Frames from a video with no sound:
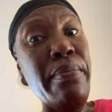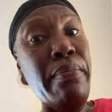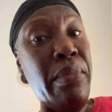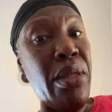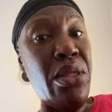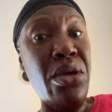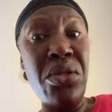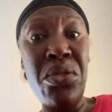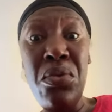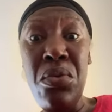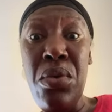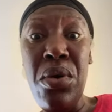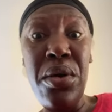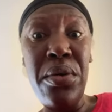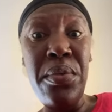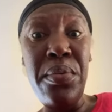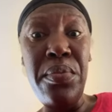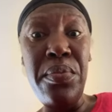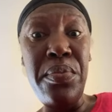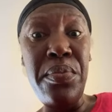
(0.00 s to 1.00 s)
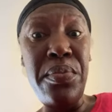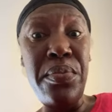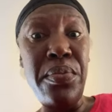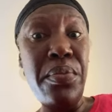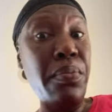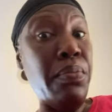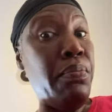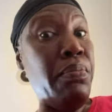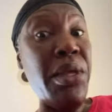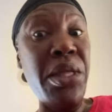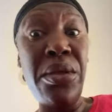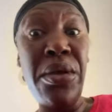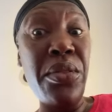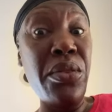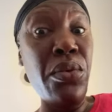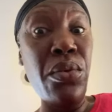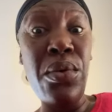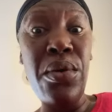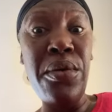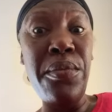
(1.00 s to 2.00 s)
Me no know. Me no
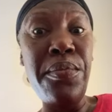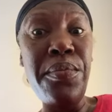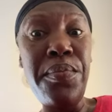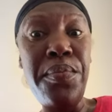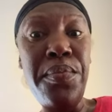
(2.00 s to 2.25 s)
know.